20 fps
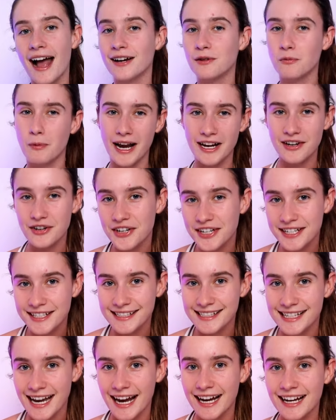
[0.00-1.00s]
and where you're gonna
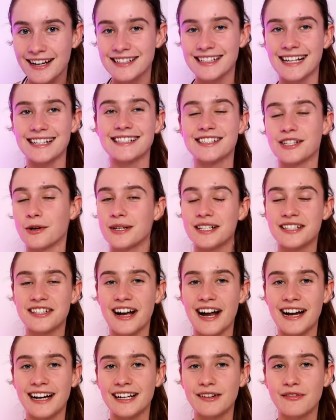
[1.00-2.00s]
stay, because that's so
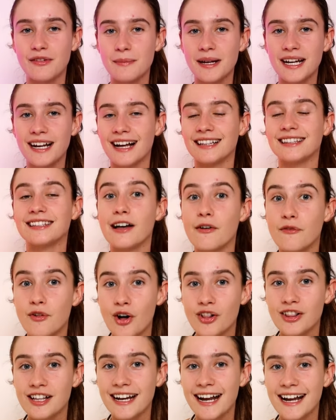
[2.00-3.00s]
exciting for me. I love
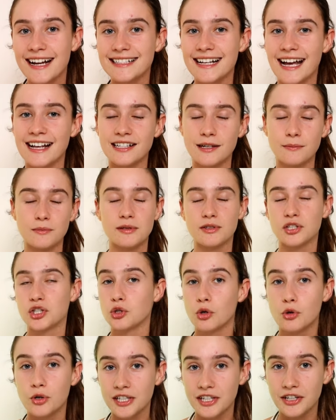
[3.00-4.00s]
holidays, as I'm
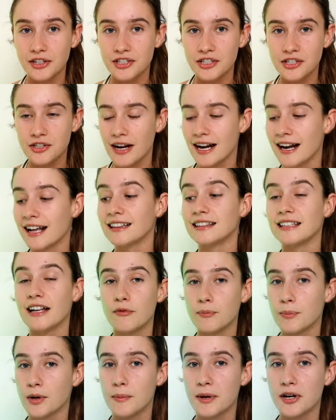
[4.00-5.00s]
sure you do, and I
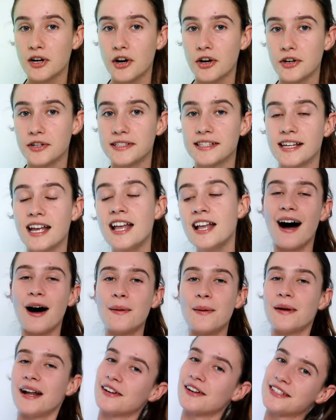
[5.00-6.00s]
love promo codes.
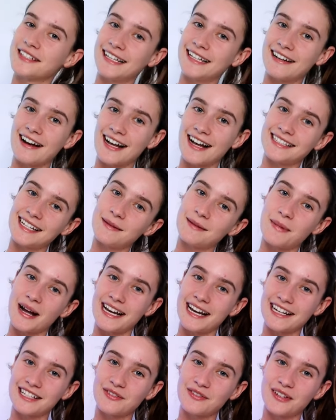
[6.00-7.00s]
And I'll see you guys in my
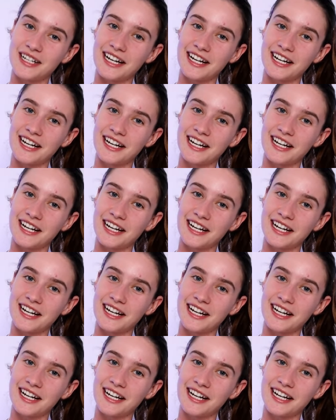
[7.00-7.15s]
next